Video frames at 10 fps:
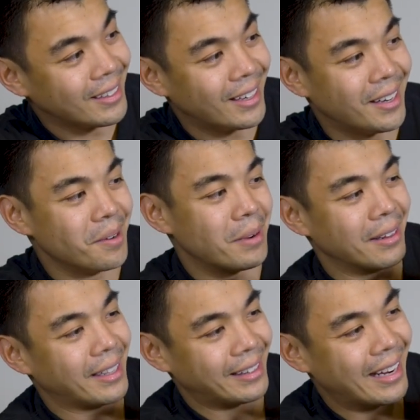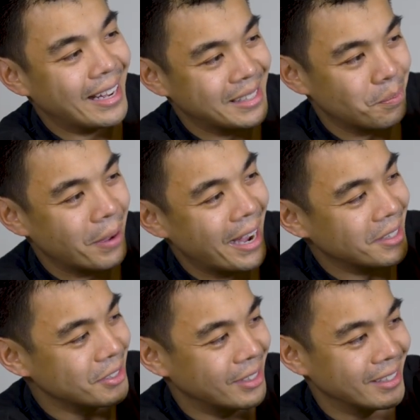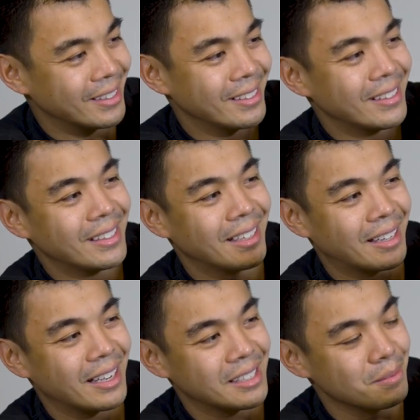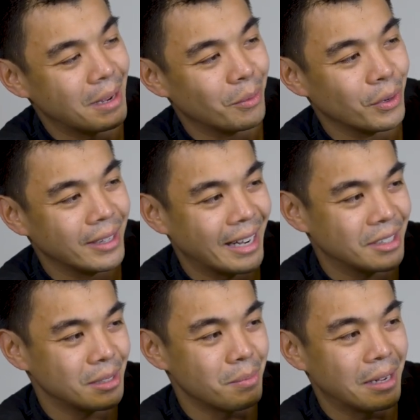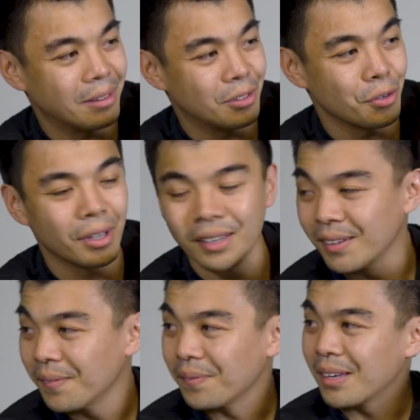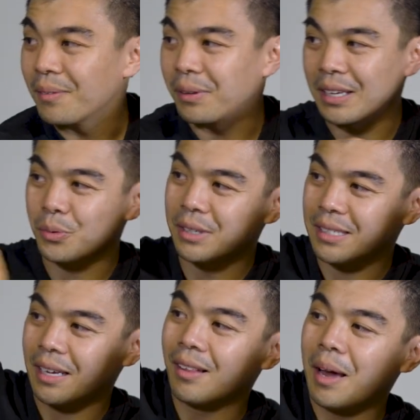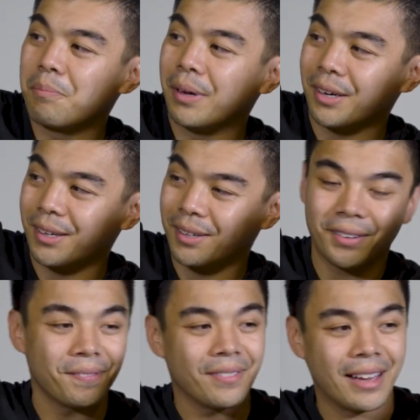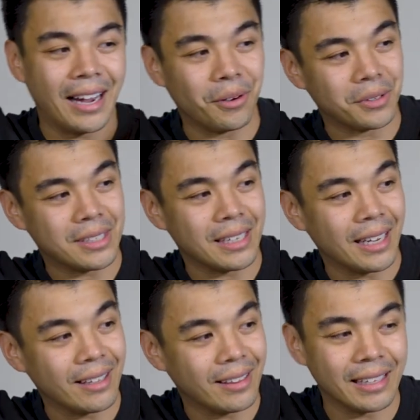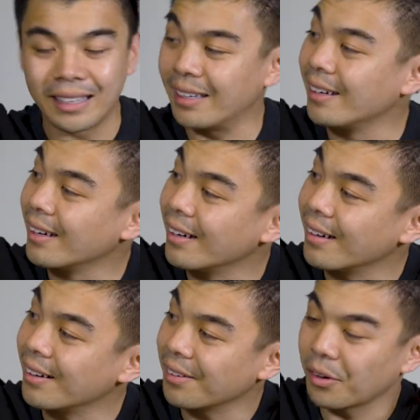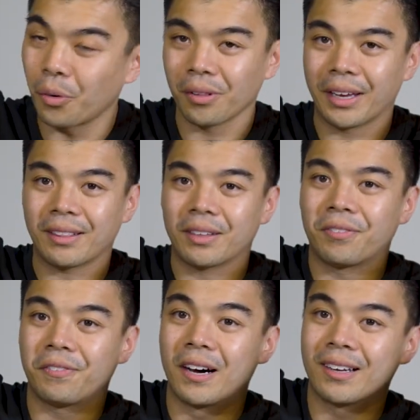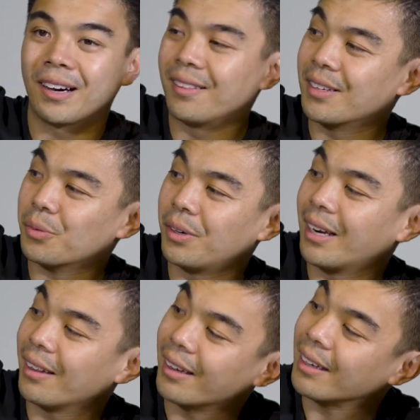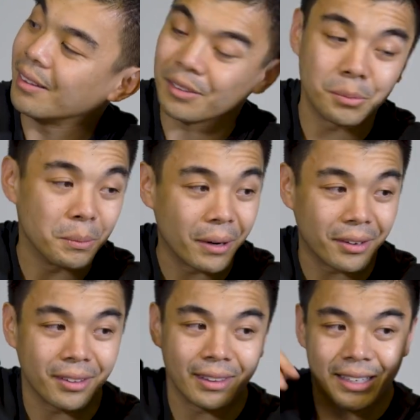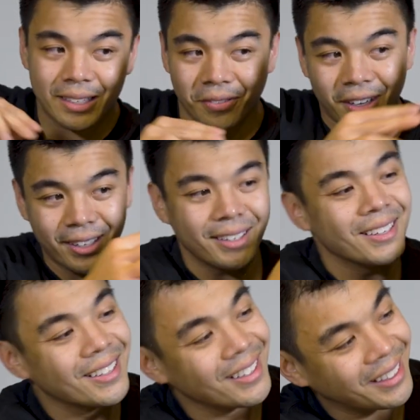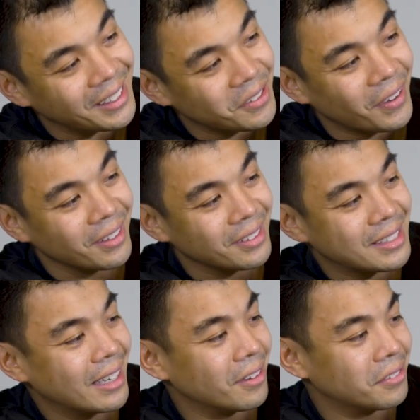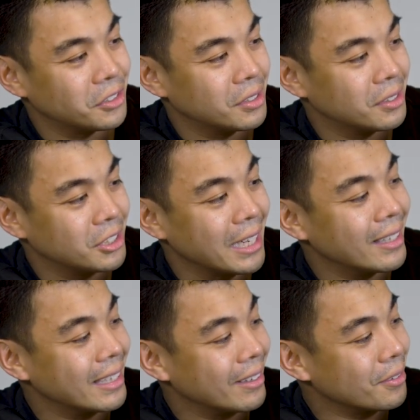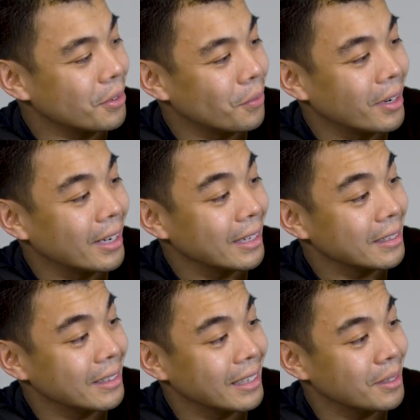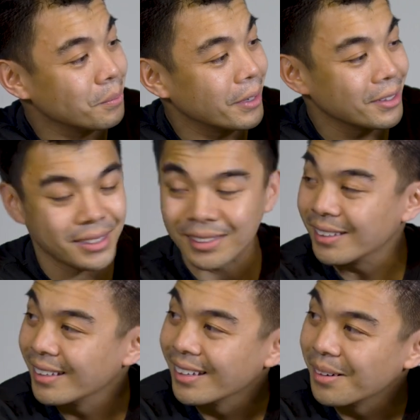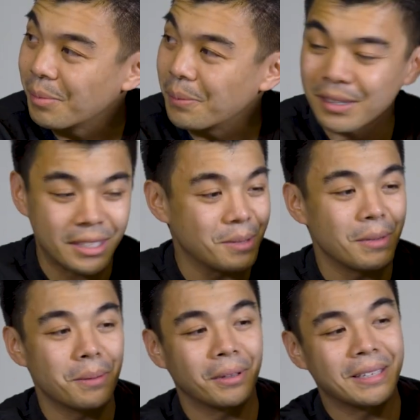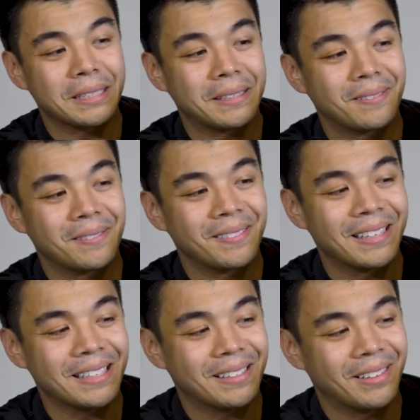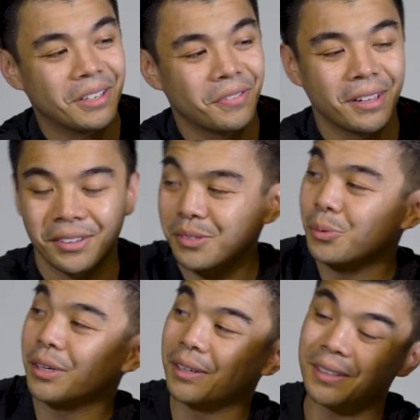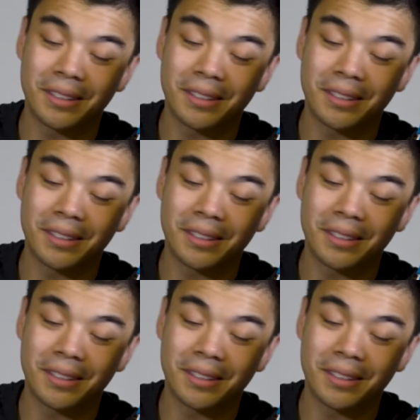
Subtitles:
I like that it has the patch. You can get a custom made one. Actually might do it. But this one's a lot bigger. I would say the font on this one, I like it a little bit better than this font. Like this font looks kind of janky. I don't know why in comparison. Maybe it's just me, but this font looks weird.